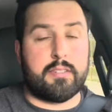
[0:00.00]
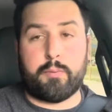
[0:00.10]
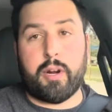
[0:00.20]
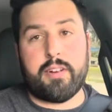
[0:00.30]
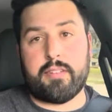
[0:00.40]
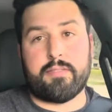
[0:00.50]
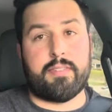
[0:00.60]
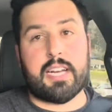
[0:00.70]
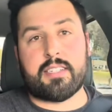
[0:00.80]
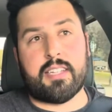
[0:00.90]
way
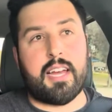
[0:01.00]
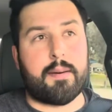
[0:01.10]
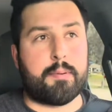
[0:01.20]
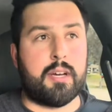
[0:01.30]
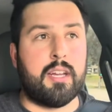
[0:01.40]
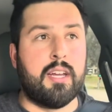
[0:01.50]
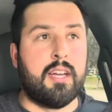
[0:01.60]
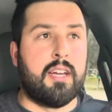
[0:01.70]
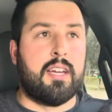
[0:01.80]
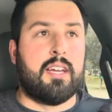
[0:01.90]
faster than that, but
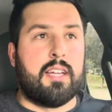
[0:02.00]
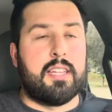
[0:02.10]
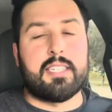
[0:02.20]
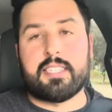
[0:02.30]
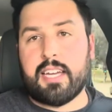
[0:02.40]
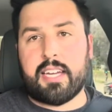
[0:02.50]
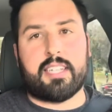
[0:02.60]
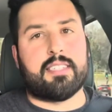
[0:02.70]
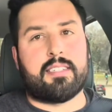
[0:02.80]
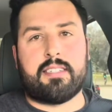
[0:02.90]
this thing
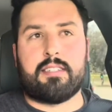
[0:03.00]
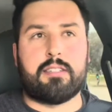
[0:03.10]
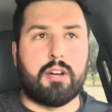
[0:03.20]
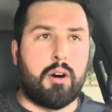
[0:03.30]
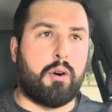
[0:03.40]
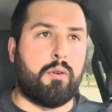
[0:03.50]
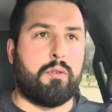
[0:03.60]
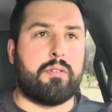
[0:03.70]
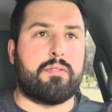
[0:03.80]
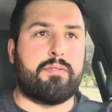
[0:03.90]
is
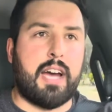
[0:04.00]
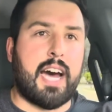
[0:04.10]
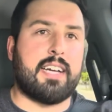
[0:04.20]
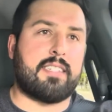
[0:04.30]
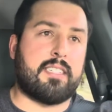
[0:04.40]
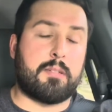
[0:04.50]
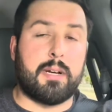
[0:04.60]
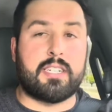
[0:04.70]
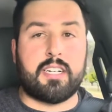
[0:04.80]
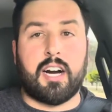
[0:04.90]
so fast,
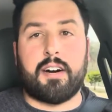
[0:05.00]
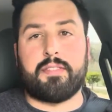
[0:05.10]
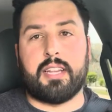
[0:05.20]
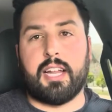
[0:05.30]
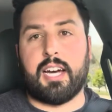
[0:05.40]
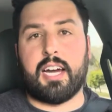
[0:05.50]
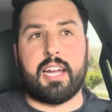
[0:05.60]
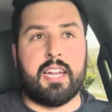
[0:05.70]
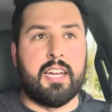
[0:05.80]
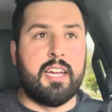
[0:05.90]
especially off the
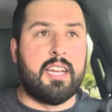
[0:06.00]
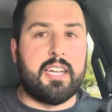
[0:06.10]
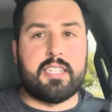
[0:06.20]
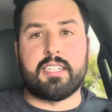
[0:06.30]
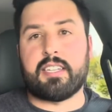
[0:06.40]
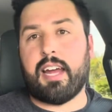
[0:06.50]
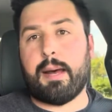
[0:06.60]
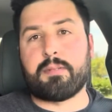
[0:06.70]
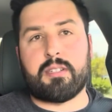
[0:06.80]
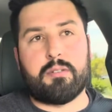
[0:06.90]
line. It's just an
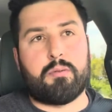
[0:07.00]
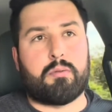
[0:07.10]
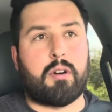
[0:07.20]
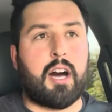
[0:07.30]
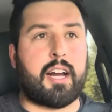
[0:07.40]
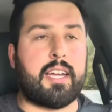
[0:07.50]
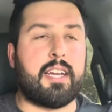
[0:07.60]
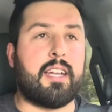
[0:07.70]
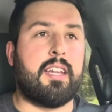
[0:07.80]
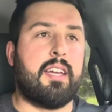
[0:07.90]
absolute
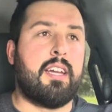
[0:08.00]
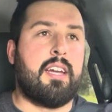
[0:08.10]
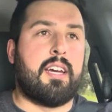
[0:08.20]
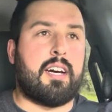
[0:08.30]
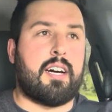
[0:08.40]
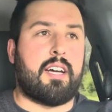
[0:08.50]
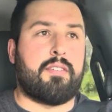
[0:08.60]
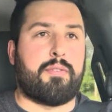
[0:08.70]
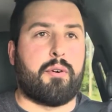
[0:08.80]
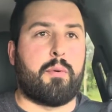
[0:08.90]
rocket. The
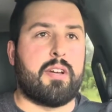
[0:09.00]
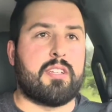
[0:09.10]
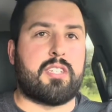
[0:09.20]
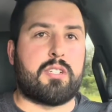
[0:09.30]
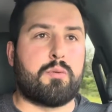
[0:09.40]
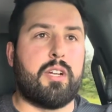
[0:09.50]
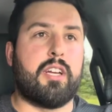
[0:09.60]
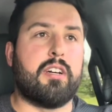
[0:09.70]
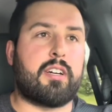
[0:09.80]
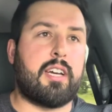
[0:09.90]
four wheels just really
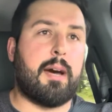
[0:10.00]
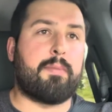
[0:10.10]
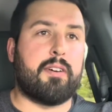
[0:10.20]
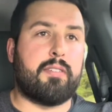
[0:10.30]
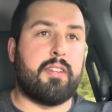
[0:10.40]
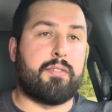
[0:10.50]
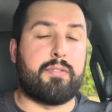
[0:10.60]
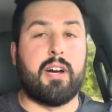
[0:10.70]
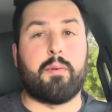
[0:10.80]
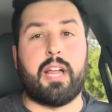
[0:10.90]
hook up. The
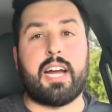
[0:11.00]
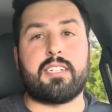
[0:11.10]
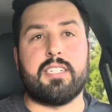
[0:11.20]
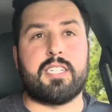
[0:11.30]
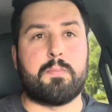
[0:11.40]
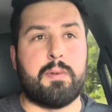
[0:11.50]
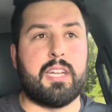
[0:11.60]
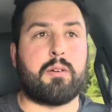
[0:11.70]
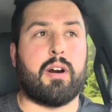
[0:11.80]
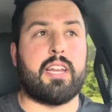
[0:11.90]
front will actually
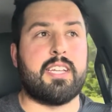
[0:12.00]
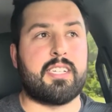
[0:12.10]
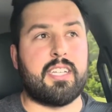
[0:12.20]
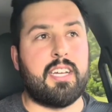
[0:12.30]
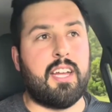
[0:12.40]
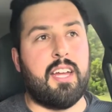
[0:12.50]
spin quite easily,